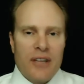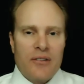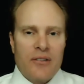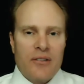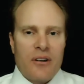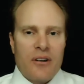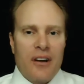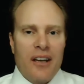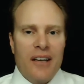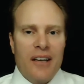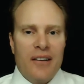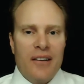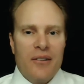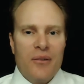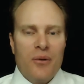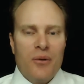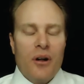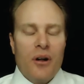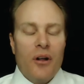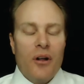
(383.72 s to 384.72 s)
great.
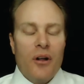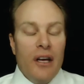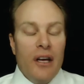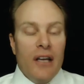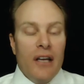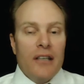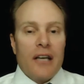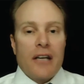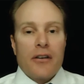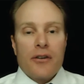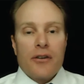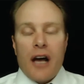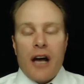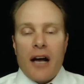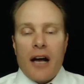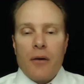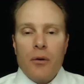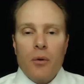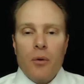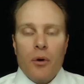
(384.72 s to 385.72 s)
Well, Dr.
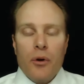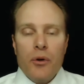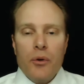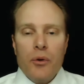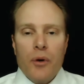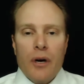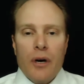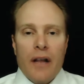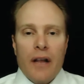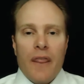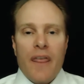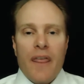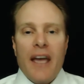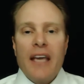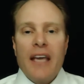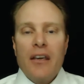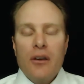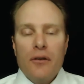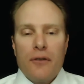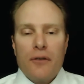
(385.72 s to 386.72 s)
Trok, we want to
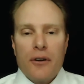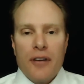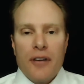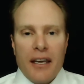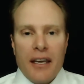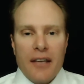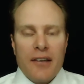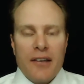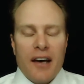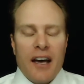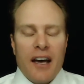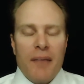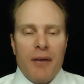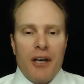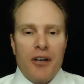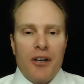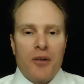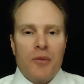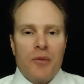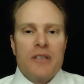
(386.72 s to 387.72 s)
thank you for taking time
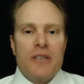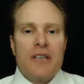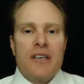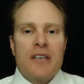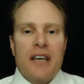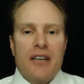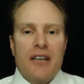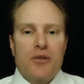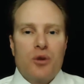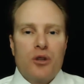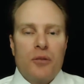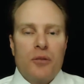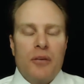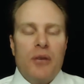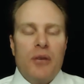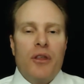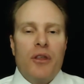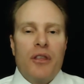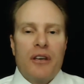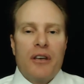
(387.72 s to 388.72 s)
out of your busy schedule to
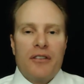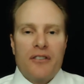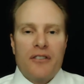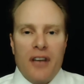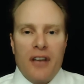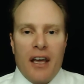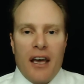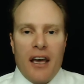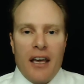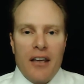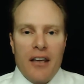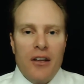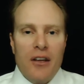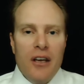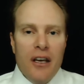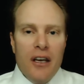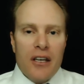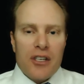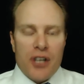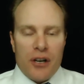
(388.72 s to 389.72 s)
be with us today and
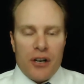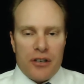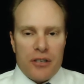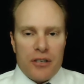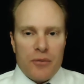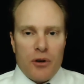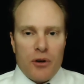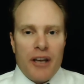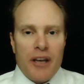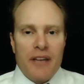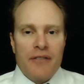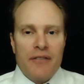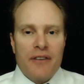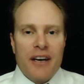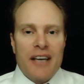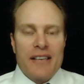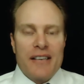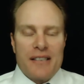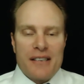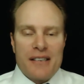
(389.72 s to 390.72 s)
share some great
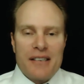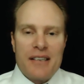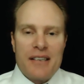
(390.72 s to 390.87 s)
advice.